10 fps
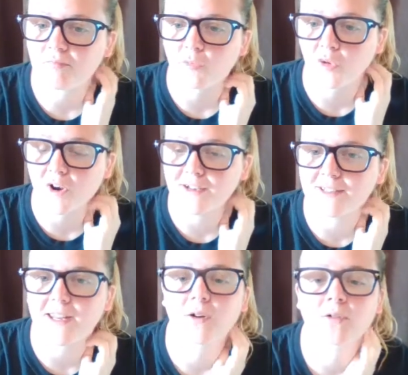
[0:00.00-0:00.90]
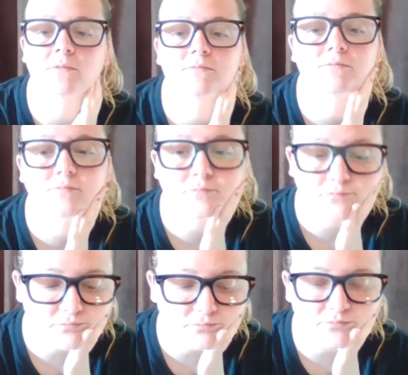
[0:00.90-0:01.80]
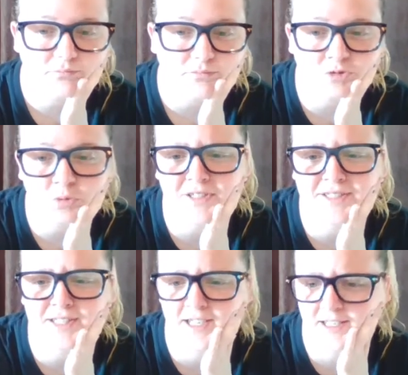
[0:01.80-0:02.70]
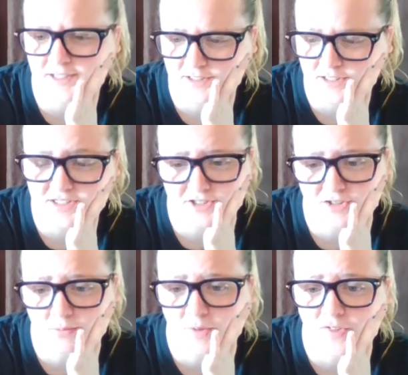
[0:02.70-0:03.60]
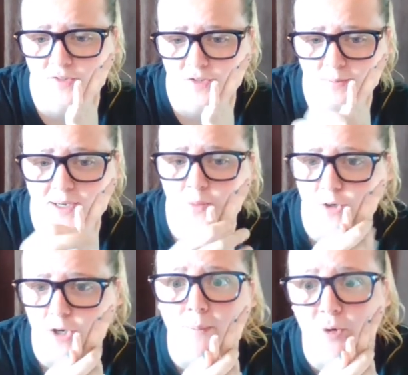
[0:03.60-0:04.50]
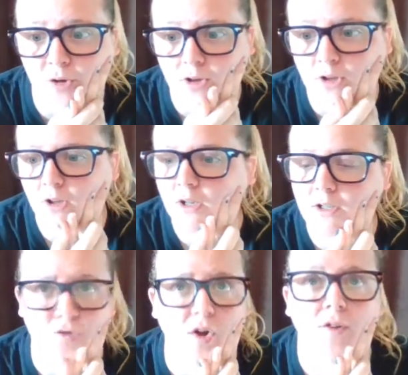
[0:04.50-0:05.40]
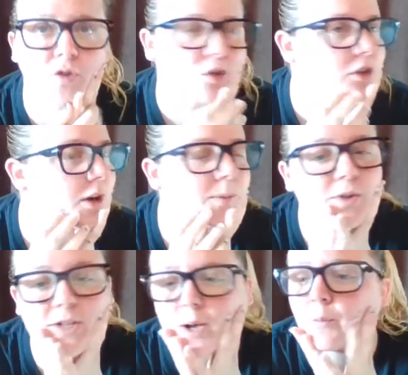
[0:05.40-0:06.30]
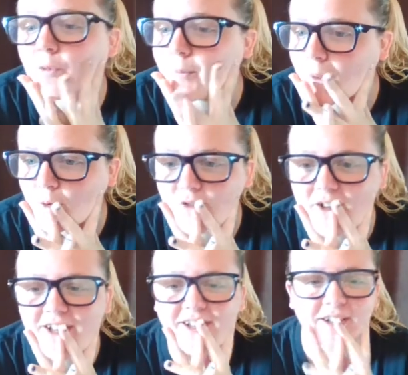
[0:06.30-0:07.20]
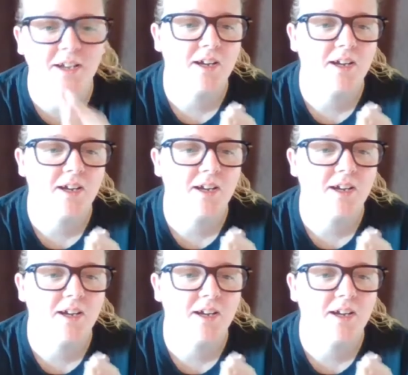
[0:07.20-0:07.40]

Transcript: ranked down. It's pretty sad, isn't it? Considering my favorite power couple, survivor couple to come from that movie.